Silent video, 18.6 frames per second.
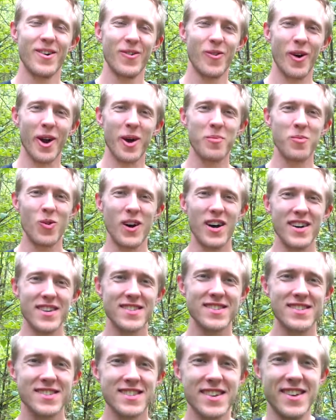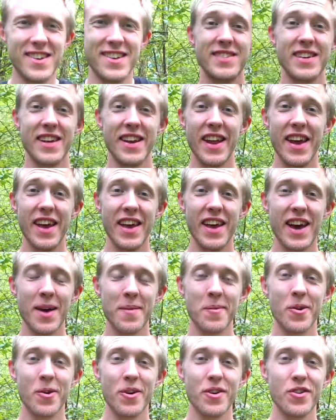What up, Wes? Today
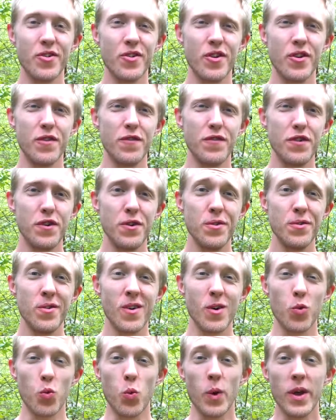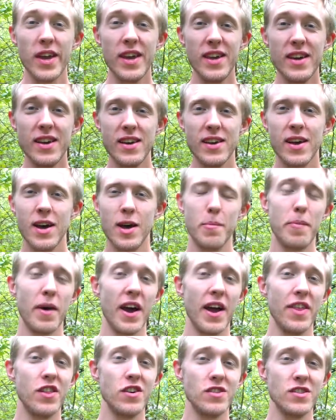I'm going to review We
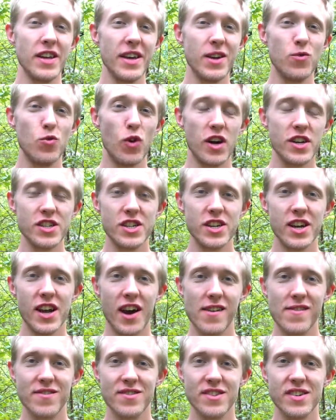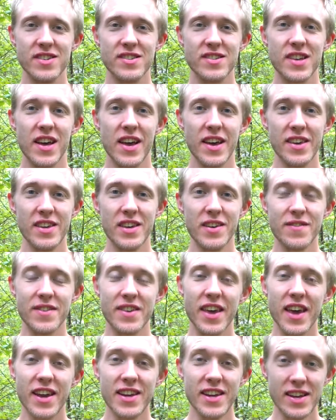by the late Russian novelist
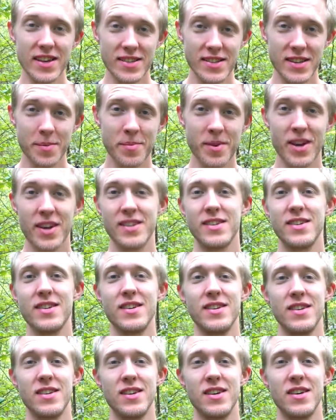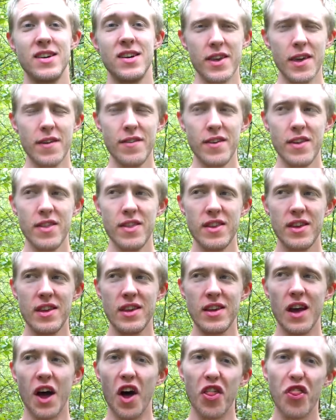Yevgeny Zamyatin. Given
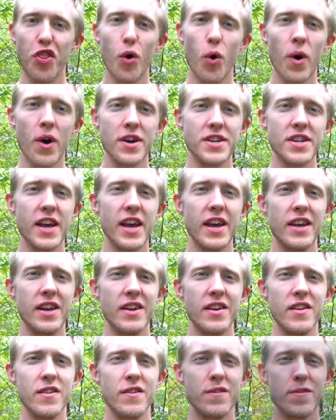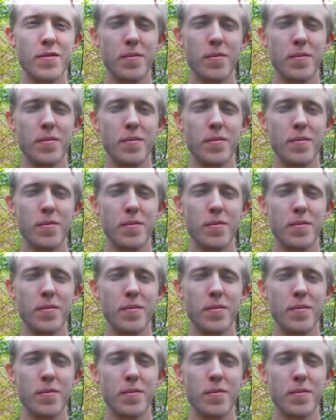the authoritative,